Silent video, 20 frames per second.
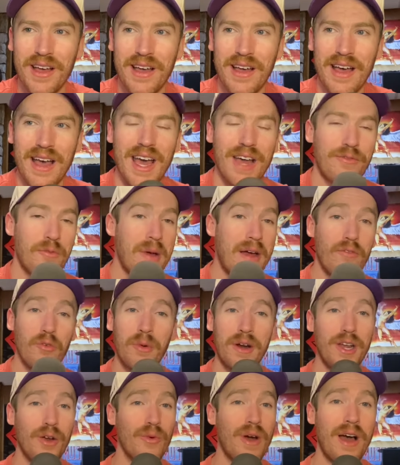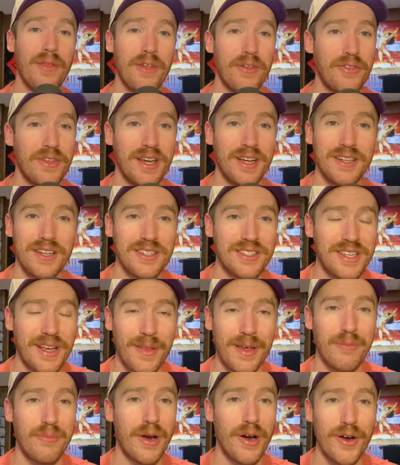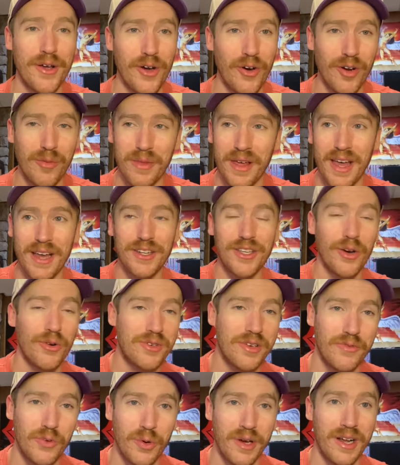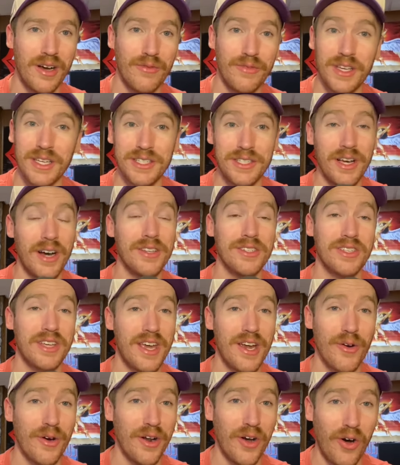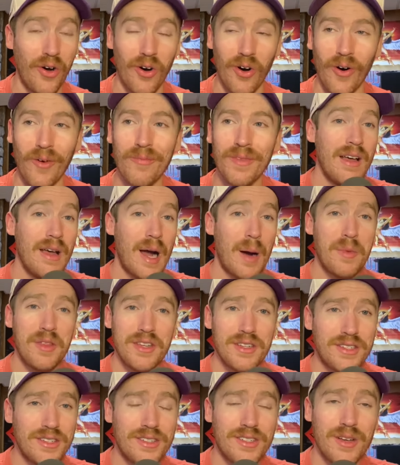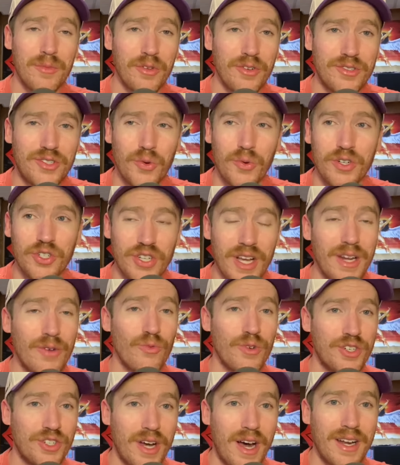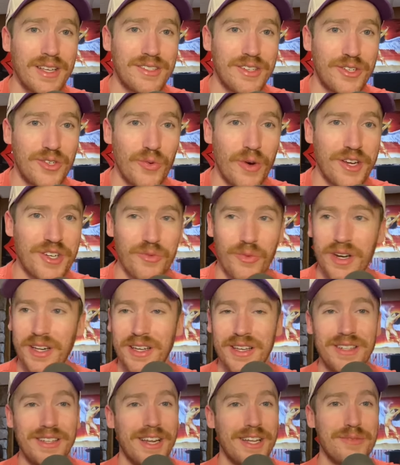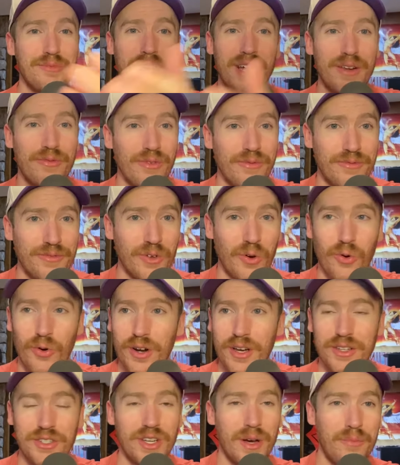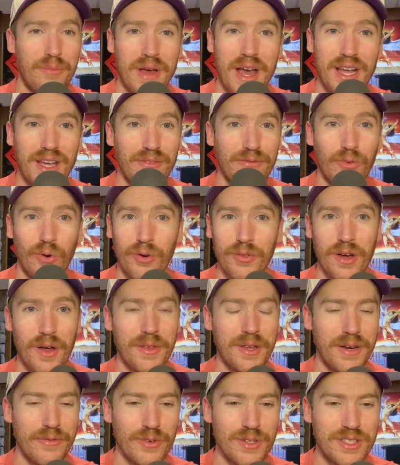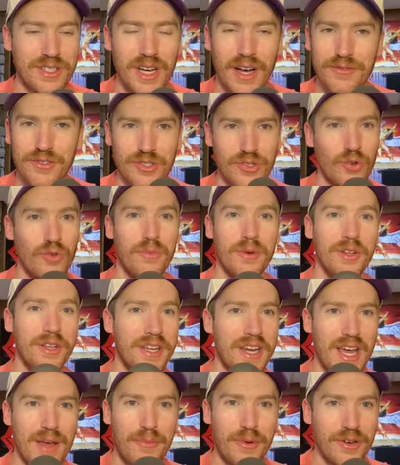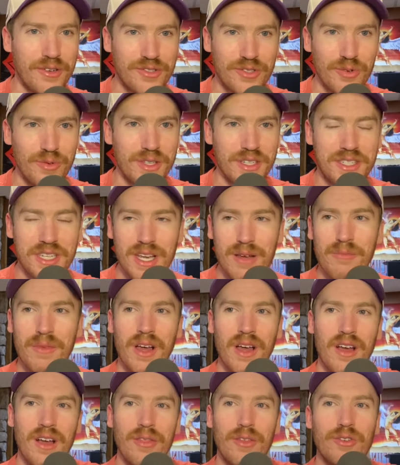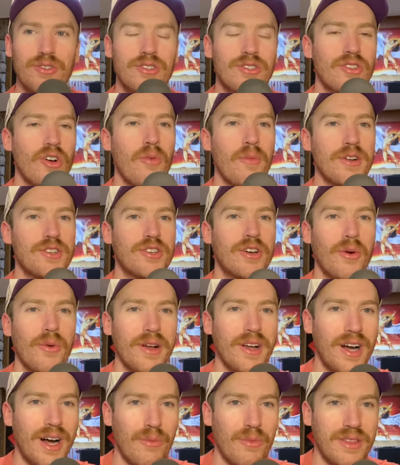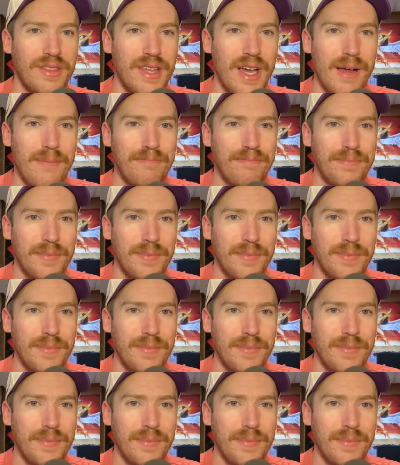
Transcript: And from everybody around the thing, it doesn't sound like Barry Odom, the head coach of UNLV, does care at all. I mean, this is similar to a Jaden Rashada situation when he didn't get his money from Florida, jumped back and forth, all the different stuff, sued Billy Napier, sued the team. There's so much going on with that.